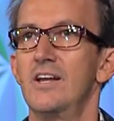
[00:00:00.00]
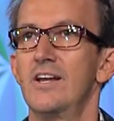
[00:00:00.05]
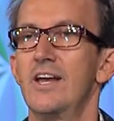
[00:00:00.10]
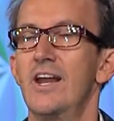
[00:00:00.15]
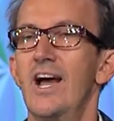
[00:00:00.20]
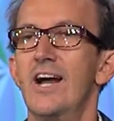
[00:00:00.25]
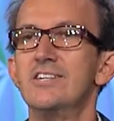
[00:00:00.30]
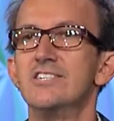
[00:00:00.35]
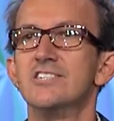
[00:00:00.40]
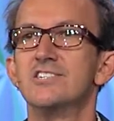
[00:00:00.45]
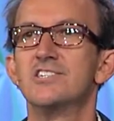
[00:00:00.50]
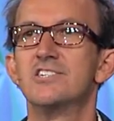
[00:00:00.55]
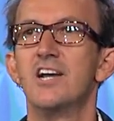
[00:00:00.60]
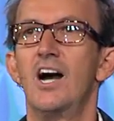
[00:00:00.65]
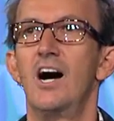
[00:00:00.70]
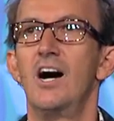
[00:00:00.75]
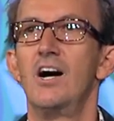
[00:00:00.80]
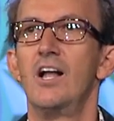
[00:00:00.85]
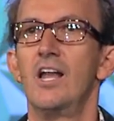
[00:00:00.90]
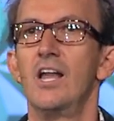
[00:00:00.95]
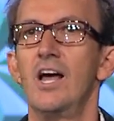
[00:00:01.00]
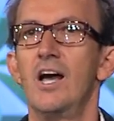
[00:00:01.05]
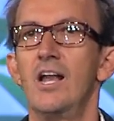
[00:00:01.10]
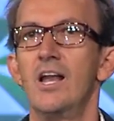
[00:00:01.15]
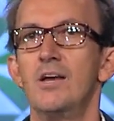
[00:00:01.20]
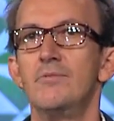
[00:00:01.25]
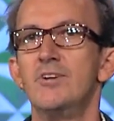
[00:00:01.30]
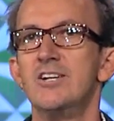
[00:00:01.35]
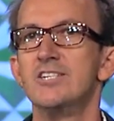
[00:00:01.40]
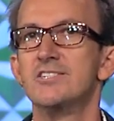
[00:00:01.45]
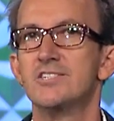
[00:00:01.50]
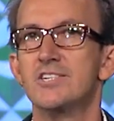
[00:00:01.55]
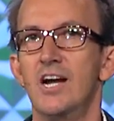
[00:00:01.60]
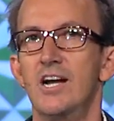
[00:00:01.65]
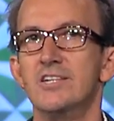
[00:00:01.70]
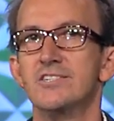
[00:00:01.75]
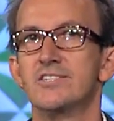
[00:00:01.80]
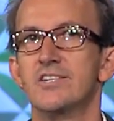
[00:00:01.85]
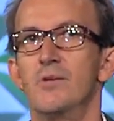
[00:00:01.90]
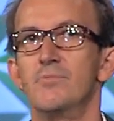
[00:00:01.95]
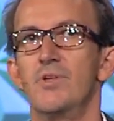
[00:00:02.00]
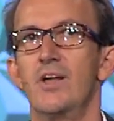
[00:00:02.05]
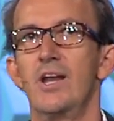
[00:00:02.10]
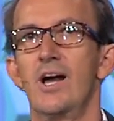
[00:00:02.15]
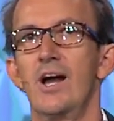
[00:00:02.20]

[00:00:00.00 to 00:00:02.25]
Can I just tell, let, let, me just tell you something.